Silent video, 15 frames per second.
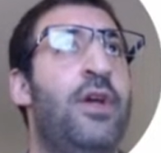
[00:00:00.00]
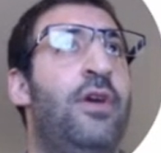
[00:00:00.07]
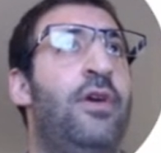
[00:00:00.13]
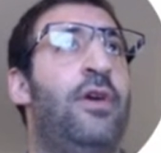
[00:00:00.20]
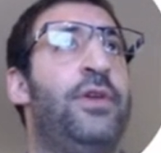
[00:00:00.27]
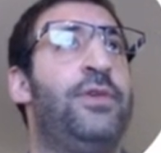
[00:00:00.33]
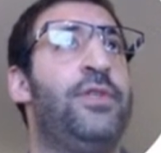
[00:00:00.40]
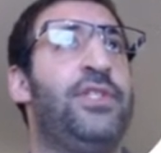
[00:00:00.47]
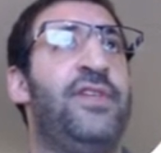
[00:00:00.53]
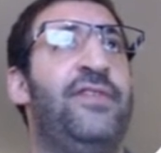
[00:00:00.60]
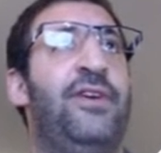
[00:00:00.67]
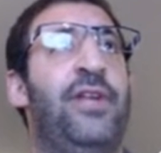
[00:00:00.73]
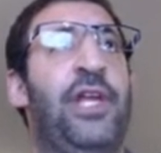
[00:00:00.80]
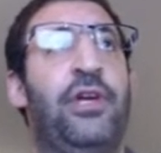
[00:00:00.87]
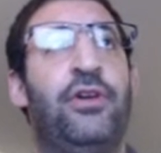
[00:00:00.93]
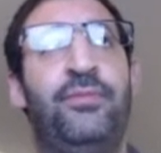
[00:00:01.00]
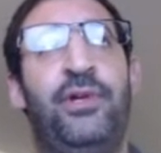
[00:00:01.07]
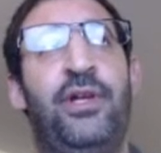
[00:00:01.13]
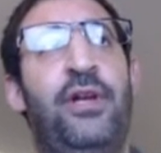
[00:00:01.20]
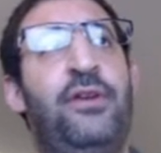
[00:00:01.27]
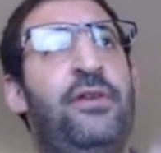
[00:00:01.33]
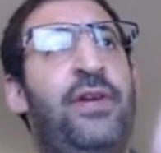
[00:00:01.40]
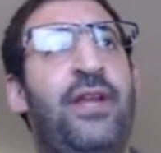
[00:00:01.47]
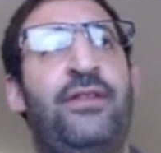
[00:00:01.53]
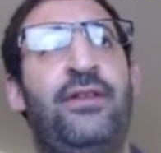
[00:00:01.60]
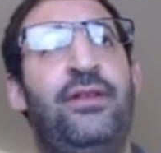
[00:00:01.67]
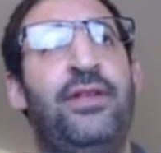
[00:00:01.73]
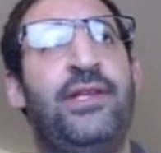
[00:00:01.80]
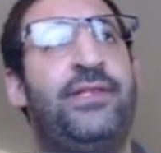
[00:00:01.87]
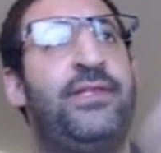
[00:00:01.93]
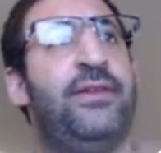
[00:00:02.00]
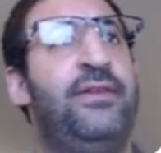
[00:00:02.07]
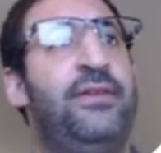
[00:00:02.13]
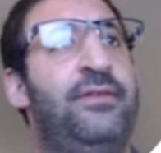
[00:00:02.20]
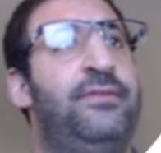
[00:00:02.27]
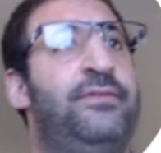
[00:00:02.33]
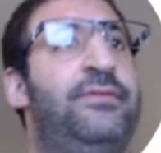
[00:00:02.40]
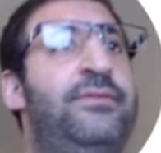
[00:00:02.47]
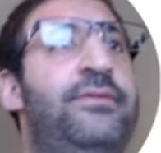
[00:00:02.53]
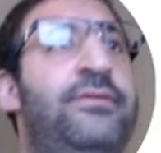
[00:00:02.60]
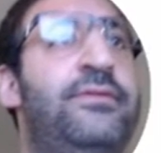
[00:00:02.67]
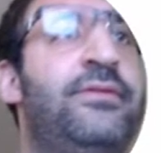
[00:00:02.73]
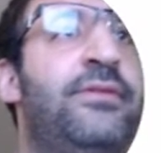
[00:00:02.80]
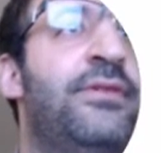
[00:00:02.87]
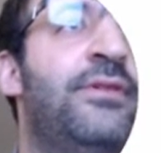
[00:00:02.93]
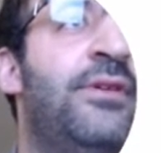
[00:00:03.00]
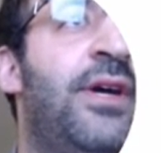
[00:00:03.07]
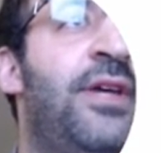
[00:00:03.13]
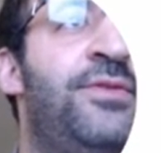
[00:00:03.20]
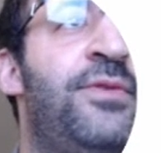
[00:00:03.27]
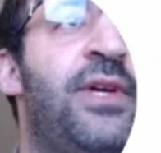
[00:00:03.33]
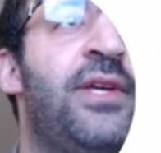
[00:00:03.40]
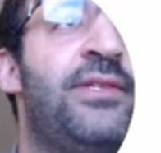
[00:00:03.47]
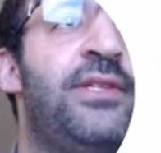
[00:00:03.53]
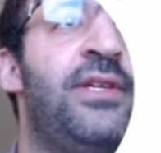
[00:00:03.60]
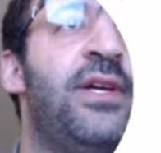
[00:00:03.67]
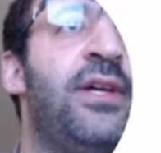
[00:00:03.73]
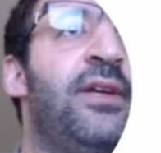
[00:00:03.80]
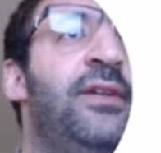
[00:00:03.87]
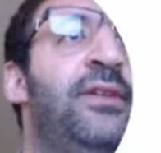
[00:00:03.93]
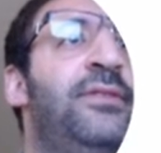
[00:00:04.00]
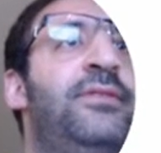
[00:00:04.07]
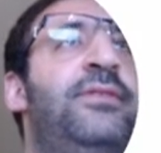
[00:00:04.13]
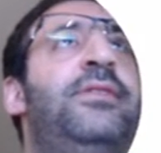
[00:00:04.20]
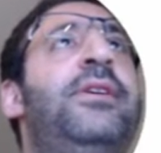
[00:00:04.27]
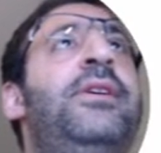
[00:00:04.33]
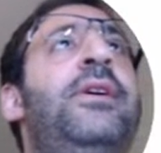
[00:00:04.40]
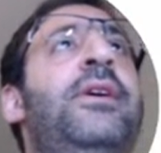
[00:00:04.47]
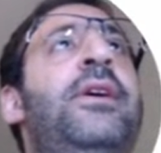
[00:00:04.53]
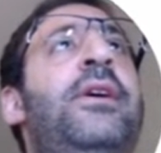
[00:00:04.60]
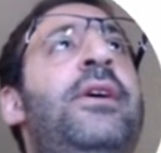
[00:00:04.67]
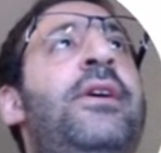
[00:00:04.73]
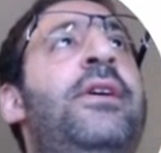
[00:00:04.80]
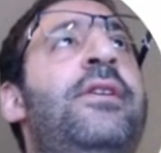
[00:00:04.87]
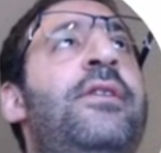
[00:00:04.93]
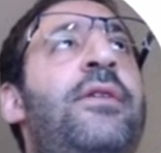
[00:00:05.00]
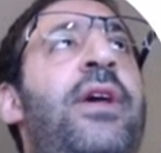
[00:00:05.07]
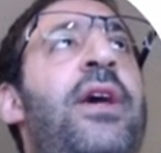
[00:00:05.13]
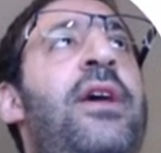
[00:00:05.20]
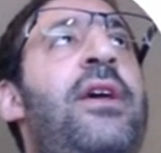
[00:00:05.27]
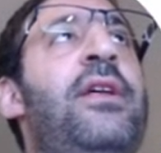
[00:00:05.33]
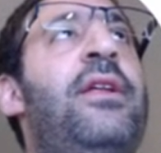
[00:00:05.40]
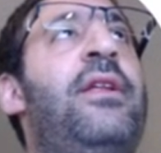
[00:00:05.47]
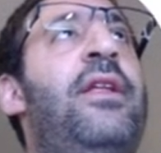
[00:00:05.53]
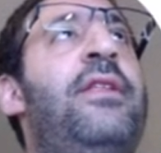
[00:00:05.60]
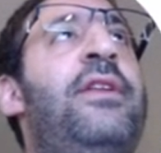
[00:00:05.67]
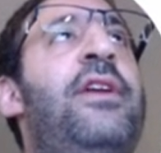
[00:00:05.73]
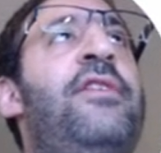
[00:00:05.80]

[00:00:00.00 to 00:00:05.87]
also Java online compiler. You get a list, as you can see here. Okay, then